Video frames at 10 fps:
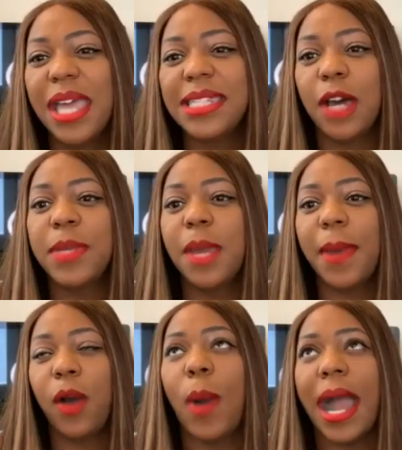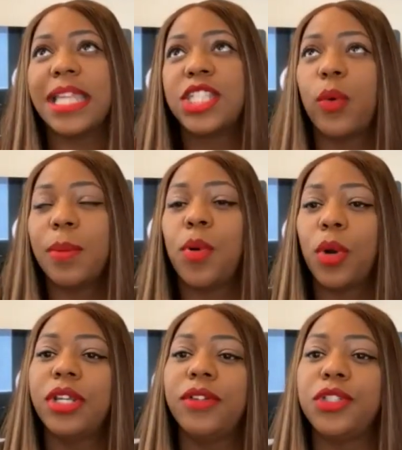Tell me about why it's so
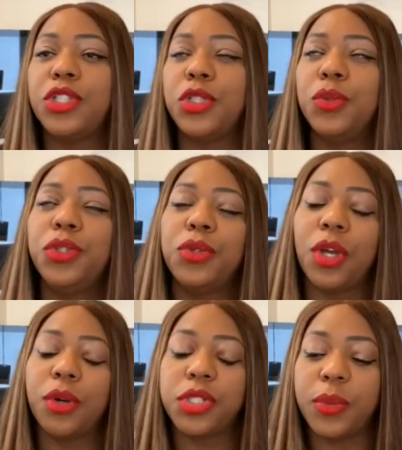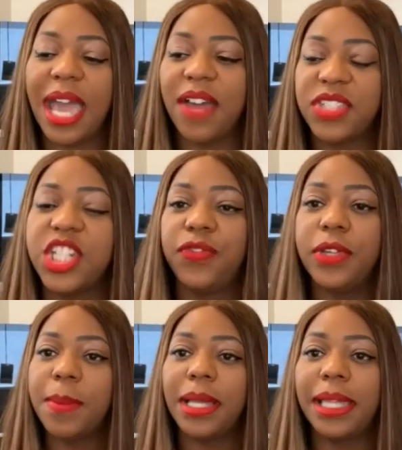important to you, though, to have such
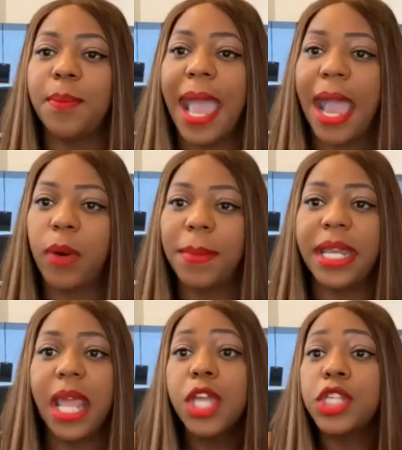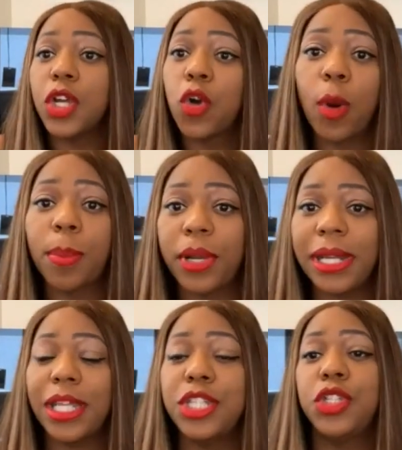female empowerment, to
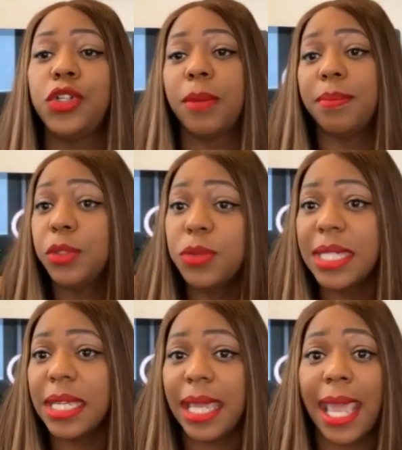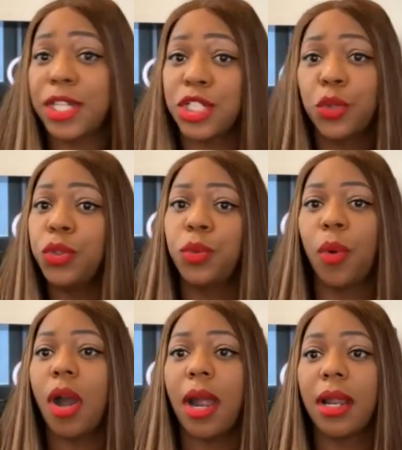incorporate it into your music and just who you
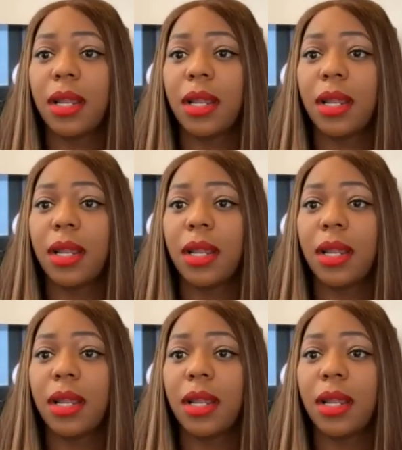are.